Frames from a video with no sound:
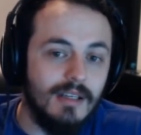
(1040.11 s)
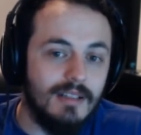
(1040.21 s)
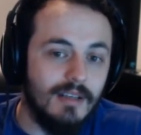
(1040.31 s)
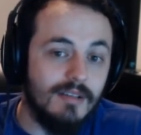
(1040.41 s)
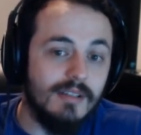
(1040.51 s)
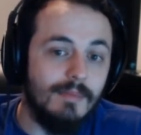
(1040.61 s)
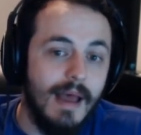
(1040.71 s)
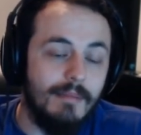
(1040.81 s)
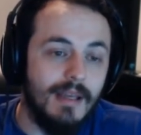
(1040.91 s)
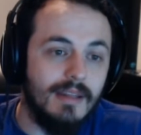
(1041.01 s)
he tells
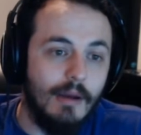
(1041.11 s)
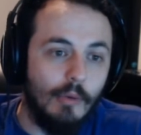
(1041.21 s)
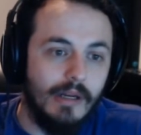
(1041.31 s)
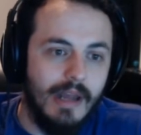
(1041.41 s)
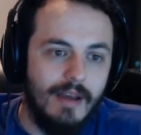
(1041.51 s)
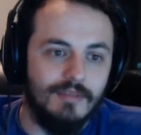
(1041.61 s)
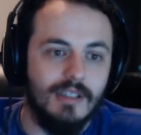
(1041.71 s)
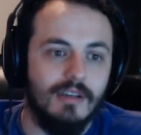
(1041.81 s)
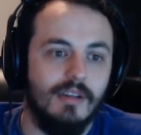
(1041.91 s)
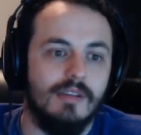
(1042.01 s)
Batman that we're going to have to
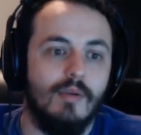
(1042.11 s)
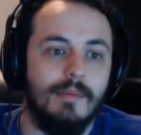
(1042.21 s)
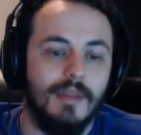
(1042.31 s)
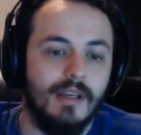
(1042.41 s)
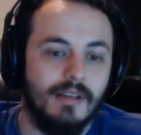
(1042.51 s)
kill the Swamp Thing.